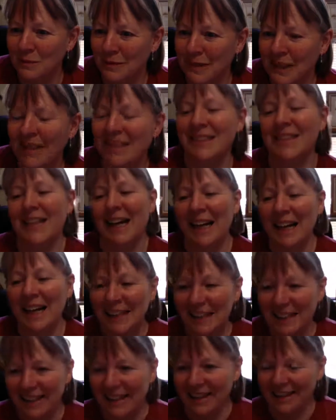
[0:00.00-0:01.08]

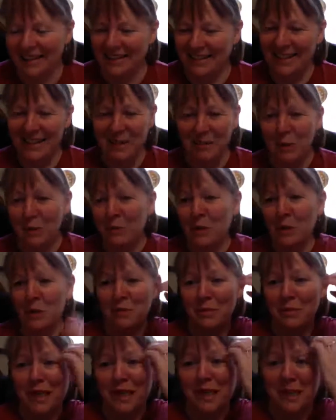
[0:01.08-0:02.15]
Exactly. It's what brought
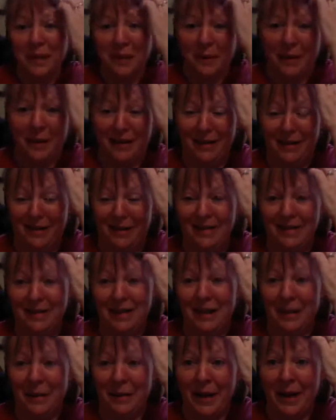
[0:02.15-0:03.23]
me to it. And, you
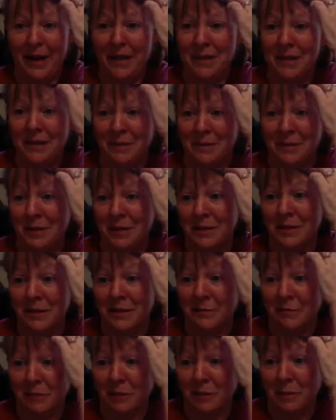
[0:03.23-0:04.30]
know, I ended up doing it
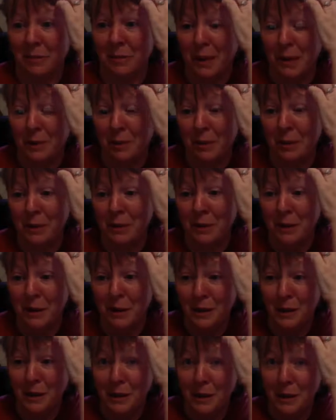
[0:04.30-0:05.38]
for other people.
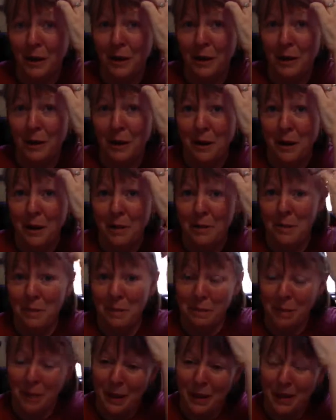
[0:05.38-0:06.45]

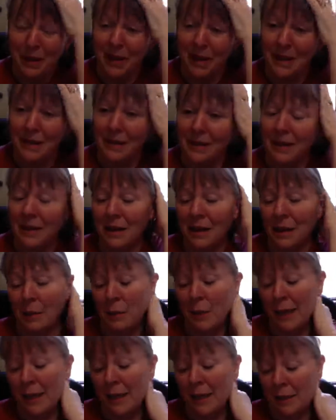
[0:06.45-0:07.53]
But I think
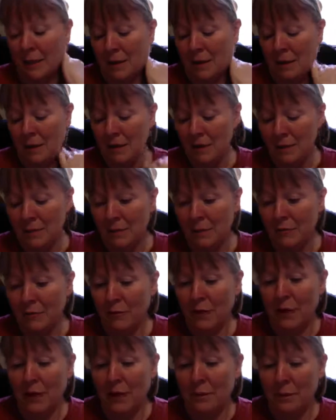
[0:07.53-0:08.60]
we learn
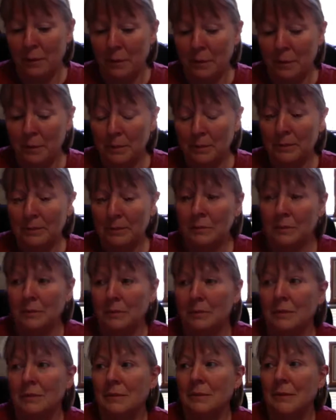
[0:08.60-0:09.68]
from
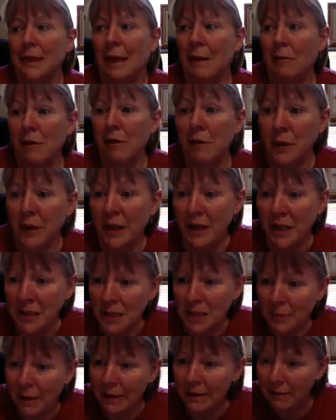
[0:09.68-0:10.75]
our own
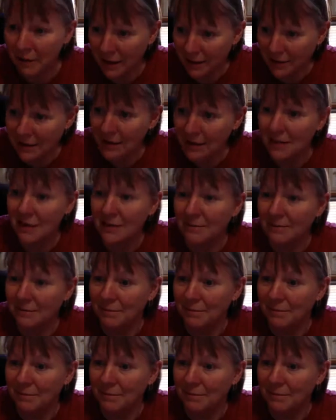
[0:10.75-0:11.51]
experience.